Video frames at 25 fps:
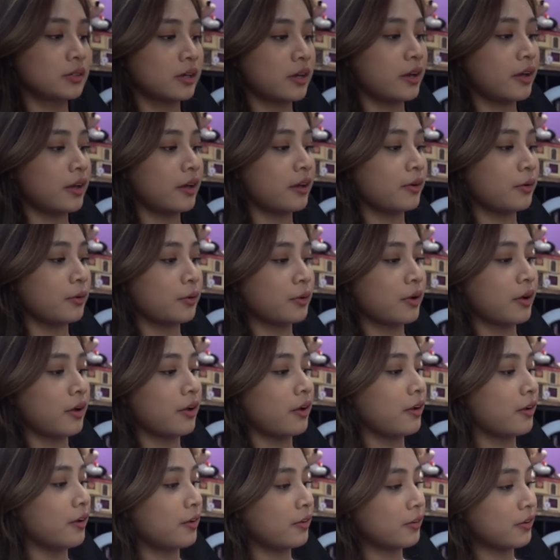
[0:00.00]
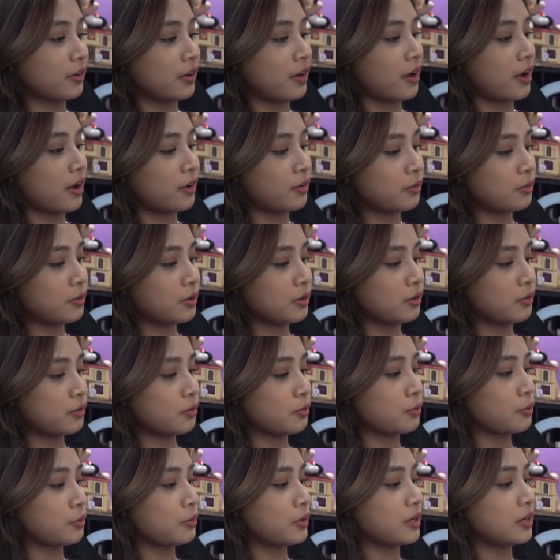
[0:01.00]
Okay. I don't want to
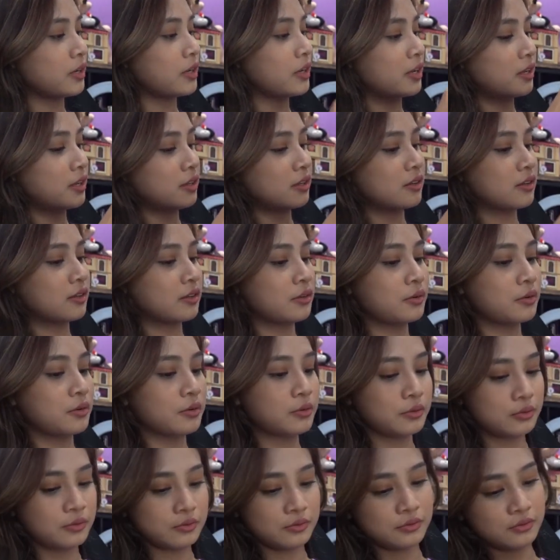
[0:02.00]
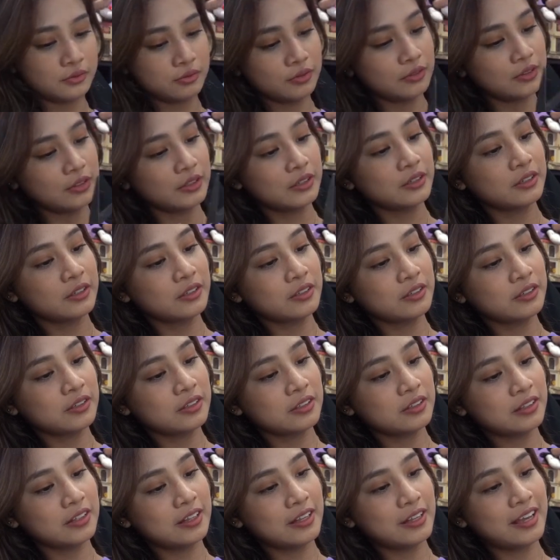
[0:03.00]
ruin it, so
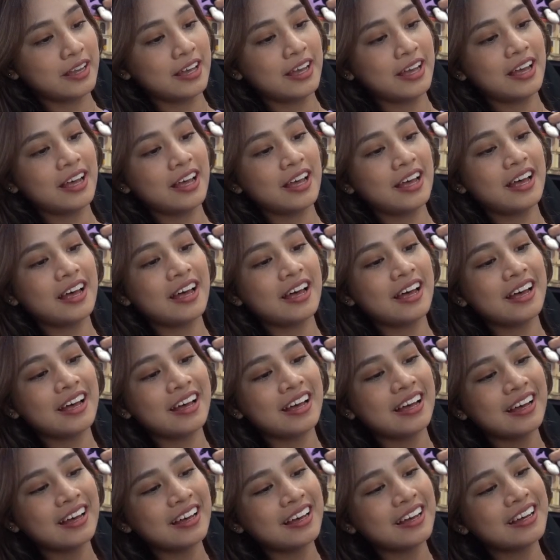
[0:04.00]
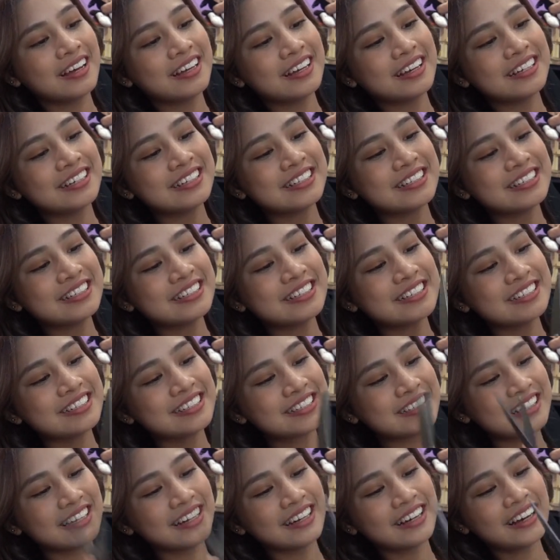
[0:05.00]

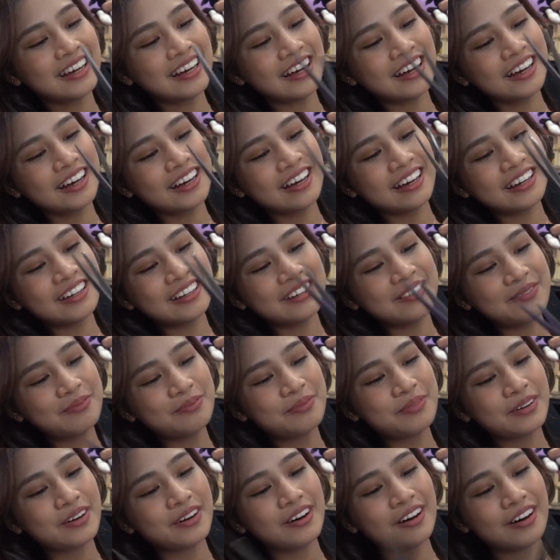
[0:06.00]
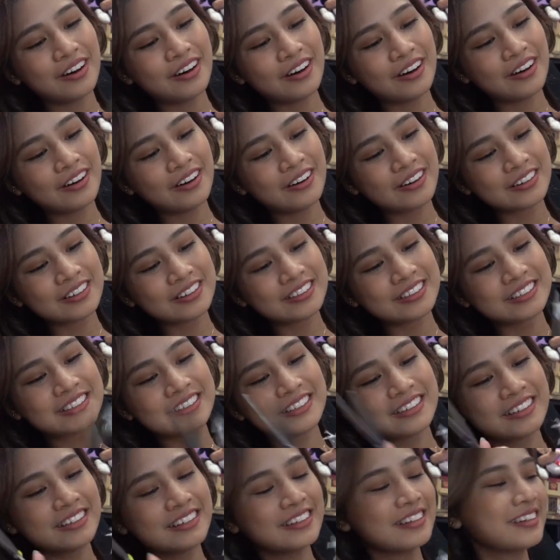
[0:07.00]
let's
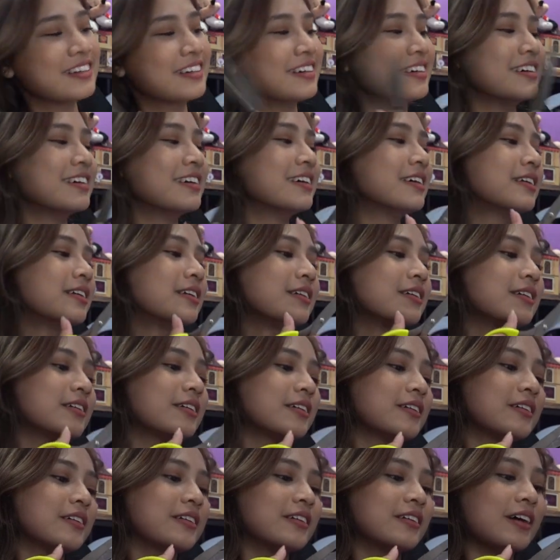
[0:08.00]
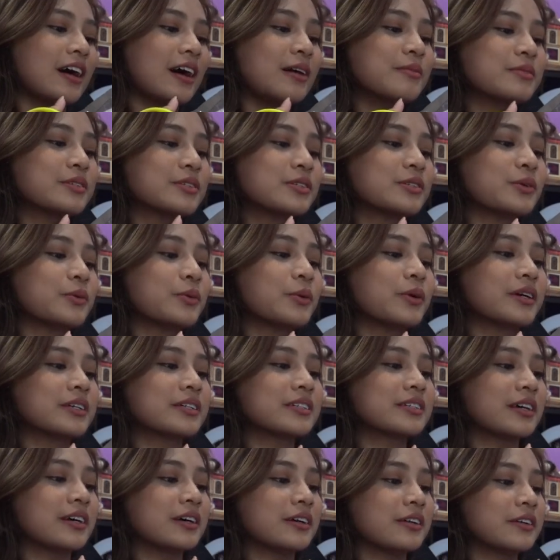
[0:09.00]
unbox it. I'm so
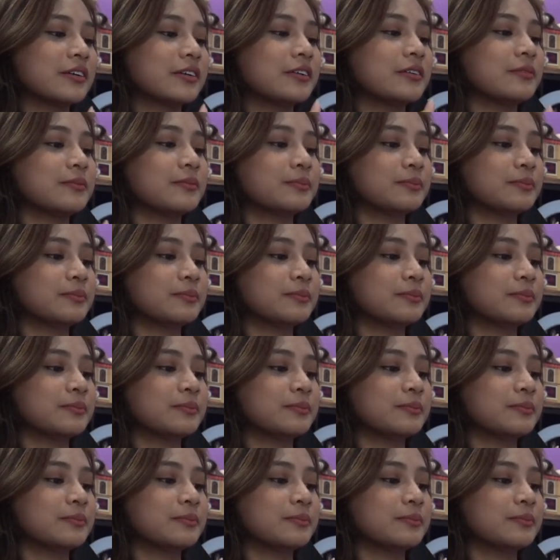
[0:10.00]
excited.